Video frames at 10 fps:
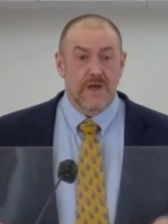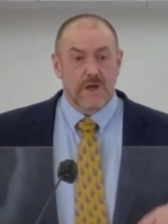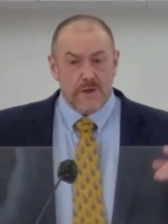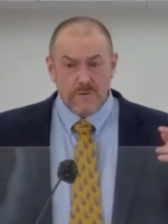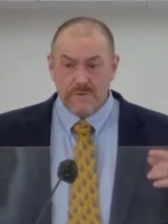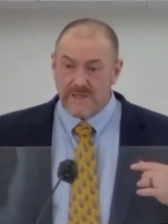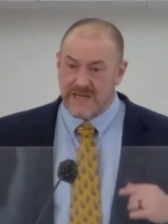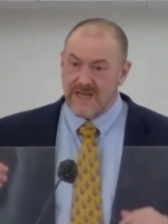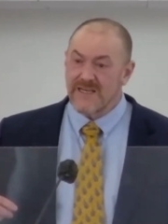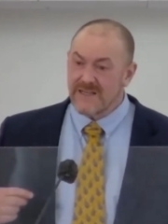you will
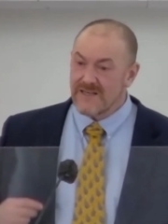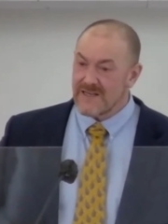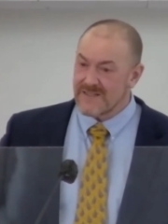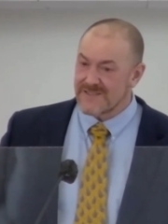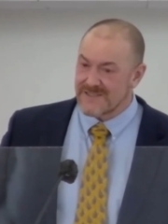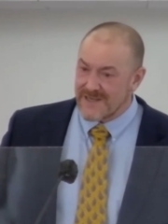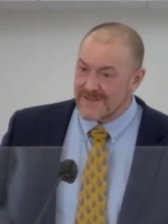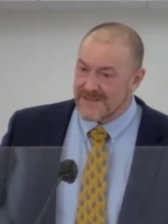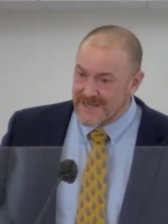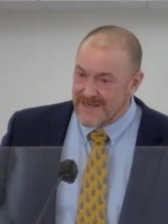kindly let us stay
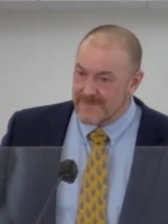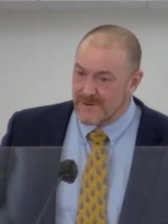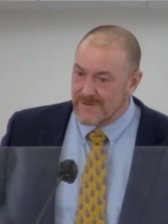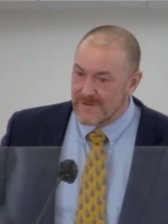at the table.